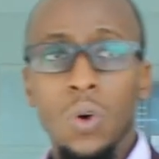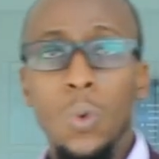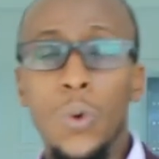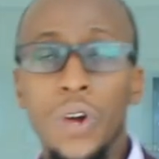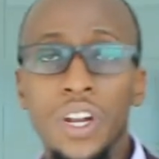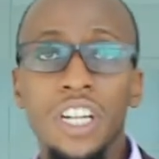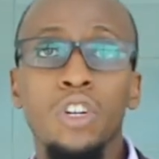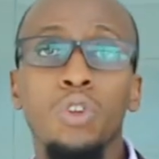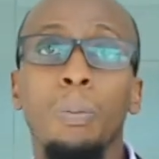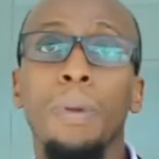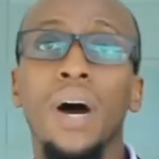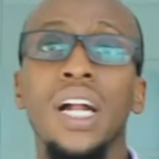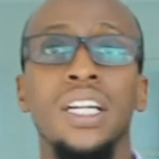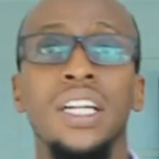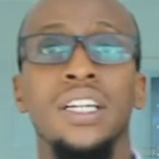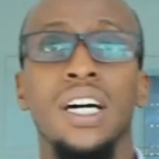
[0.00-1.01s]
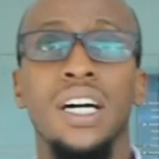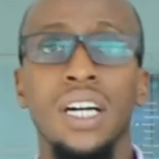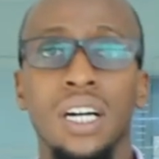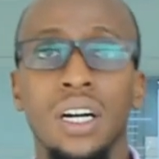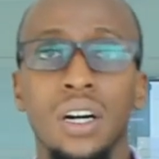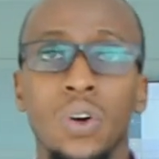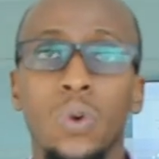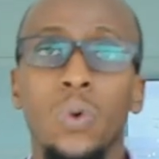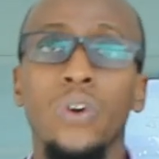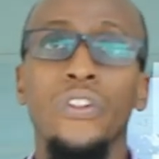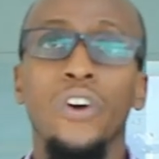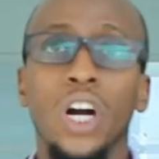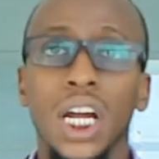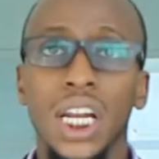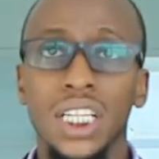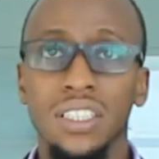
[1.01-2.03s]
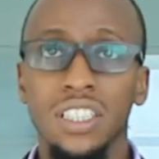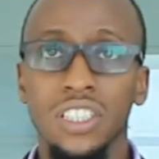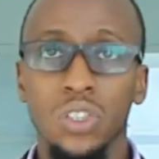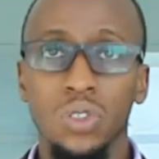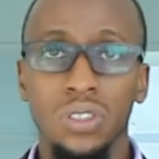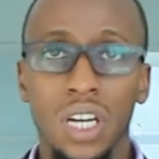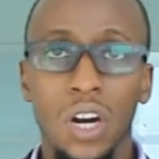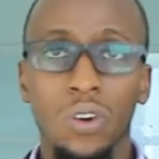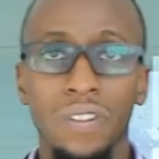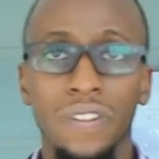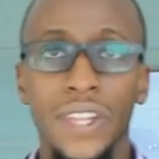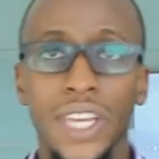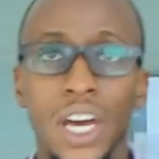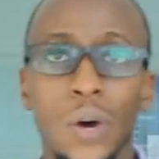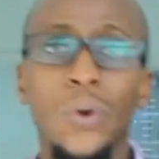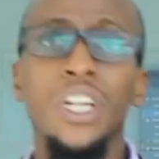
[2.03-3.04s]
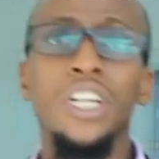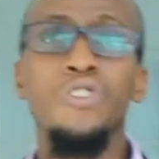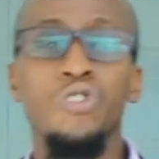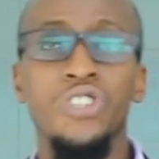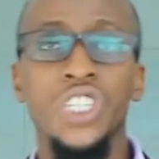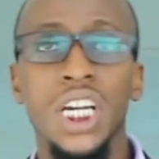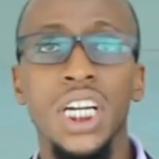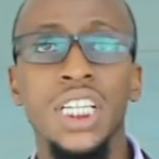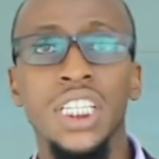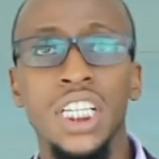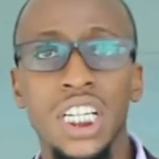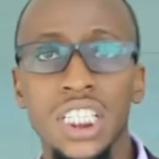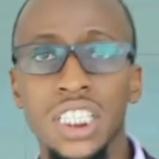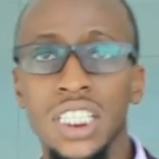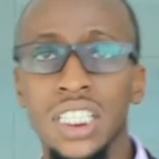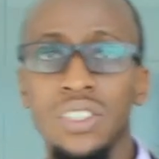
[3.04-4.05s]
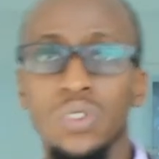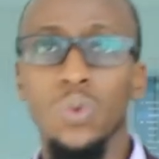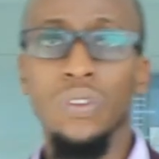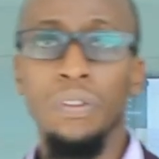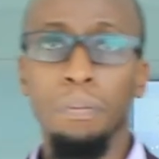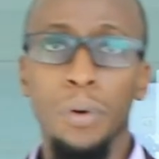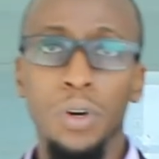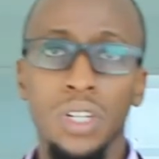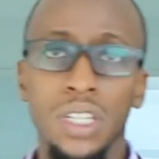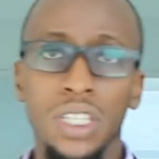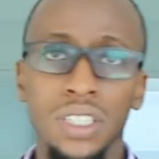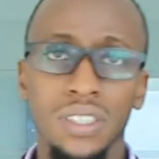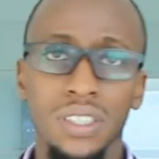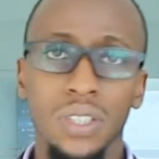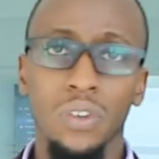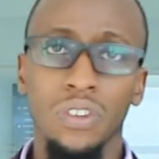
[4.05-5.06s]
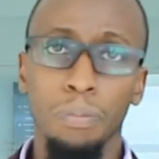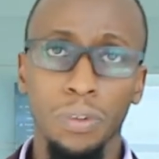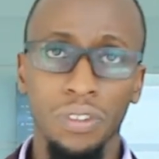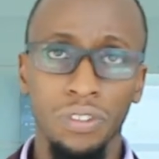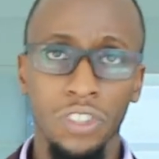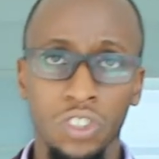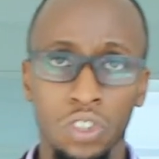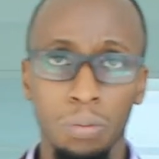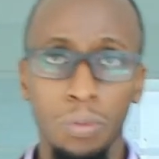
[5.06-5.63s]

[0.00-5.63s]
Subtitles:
We need to partner with organizations out there. We need to share intelligence with bodies, with professional